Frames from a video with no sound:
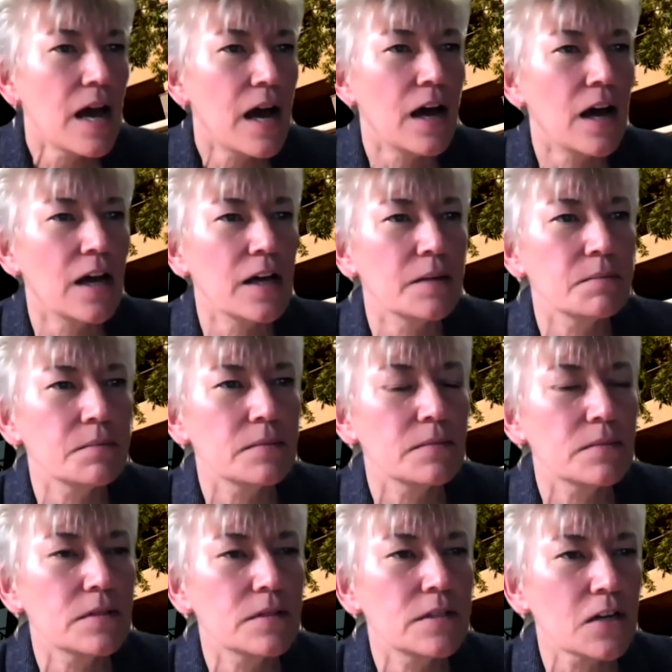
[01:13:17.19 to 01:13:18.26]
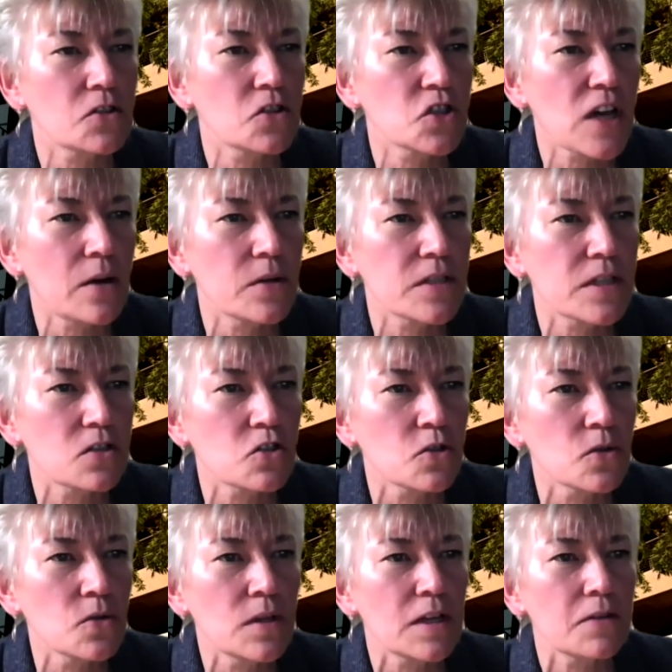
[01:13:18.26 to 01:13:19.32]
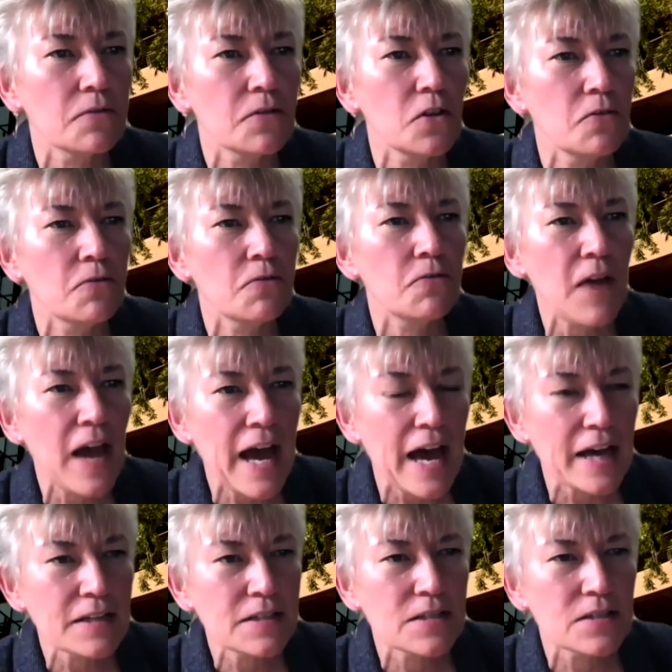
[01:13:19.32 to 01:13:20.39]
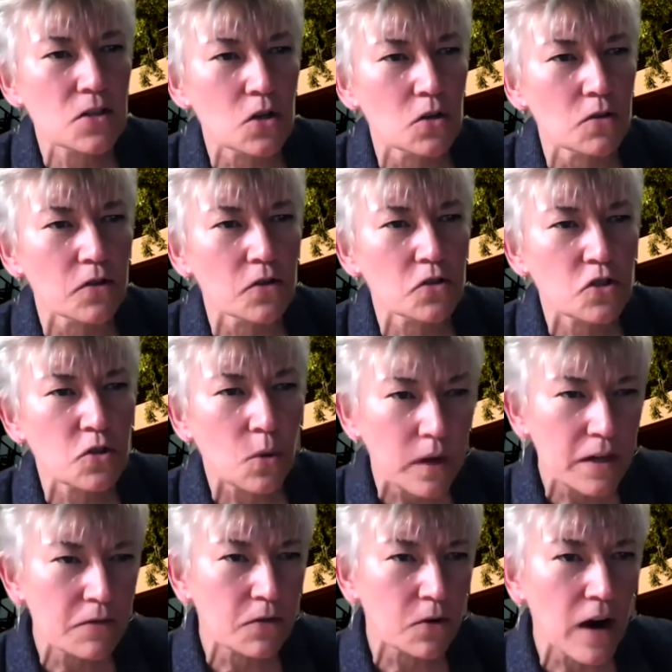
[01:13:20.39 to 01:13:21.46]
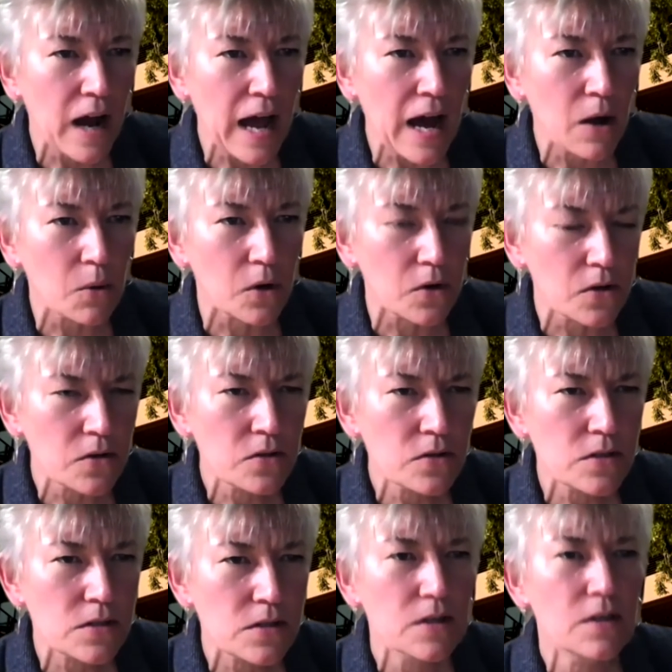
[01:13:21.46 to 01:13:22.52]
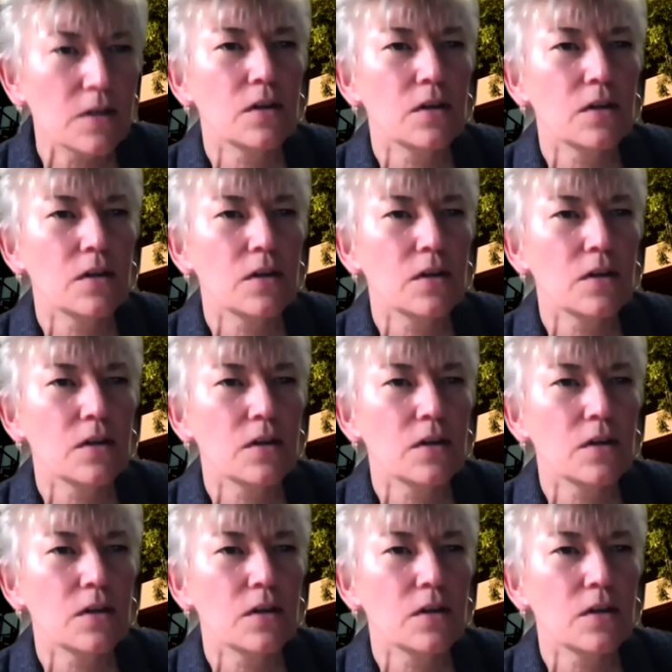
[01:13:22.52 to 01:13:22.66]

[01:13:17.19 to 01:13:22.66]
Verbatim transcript: Um, Dr. Zhao, is it true that if you fast over 24 hours,